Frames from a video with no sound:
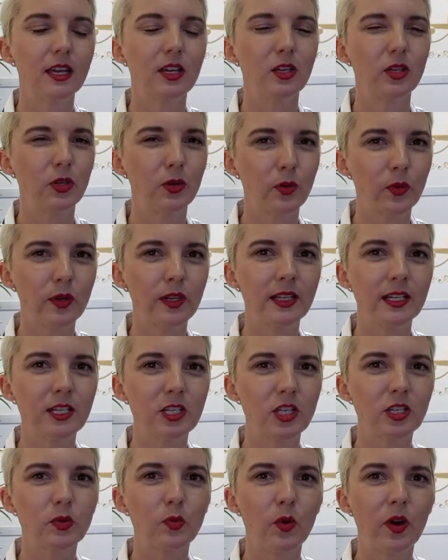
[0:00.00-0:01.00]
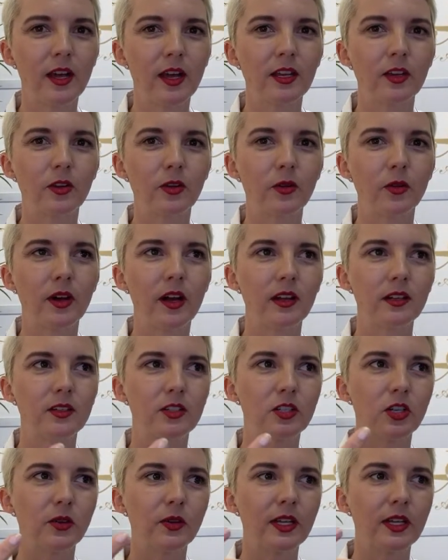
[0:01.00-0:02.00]
You really just want to,
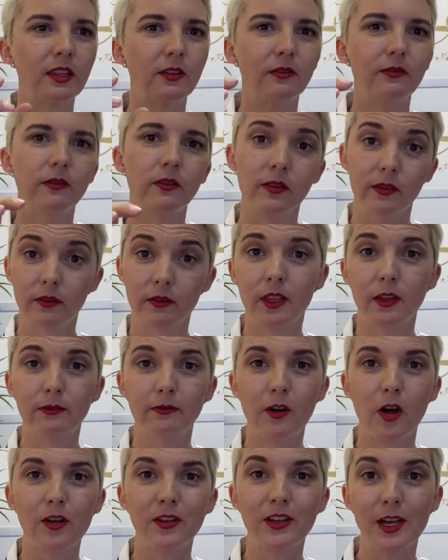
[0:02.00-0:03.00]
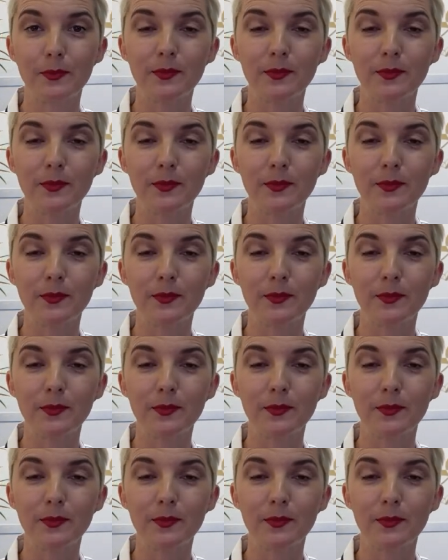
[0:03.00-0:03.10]
during the fall